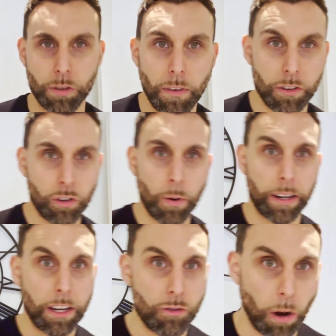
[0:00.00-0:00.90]
So if I just
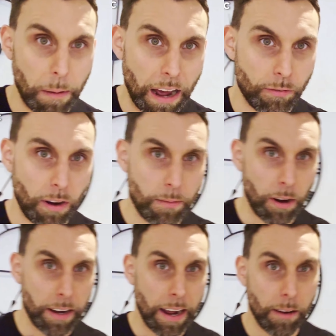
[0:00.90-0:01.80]
quickly drop out of frame
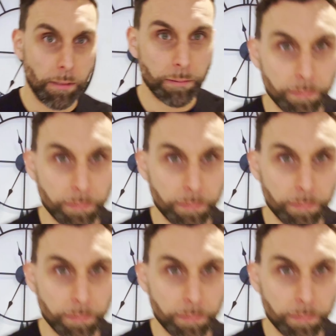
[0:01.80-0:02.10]
right now,